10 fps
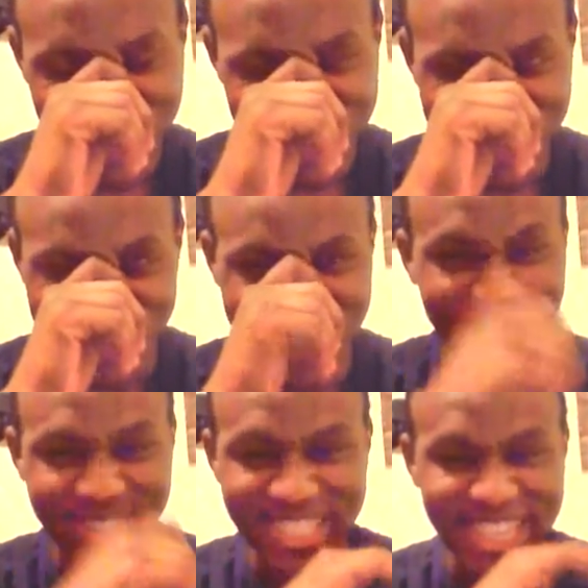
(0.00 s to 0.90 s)
of these days I'm
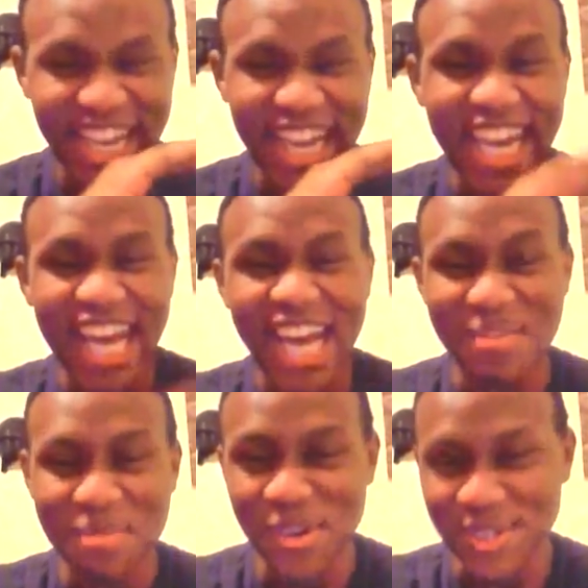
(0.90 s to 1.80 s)
gonna say a lot
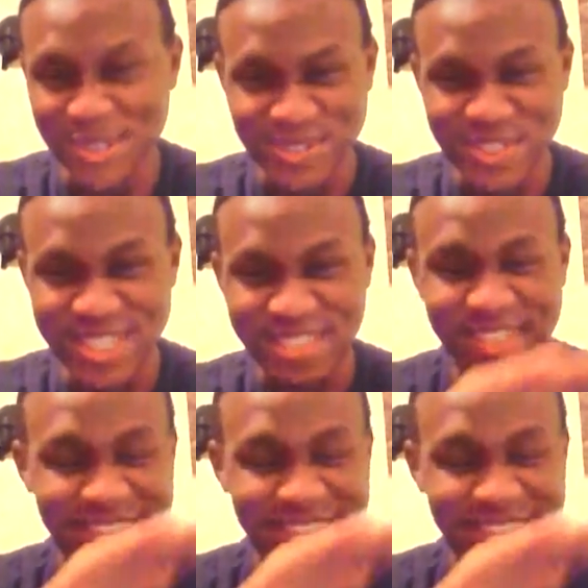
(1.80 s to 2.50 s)
of personal stuff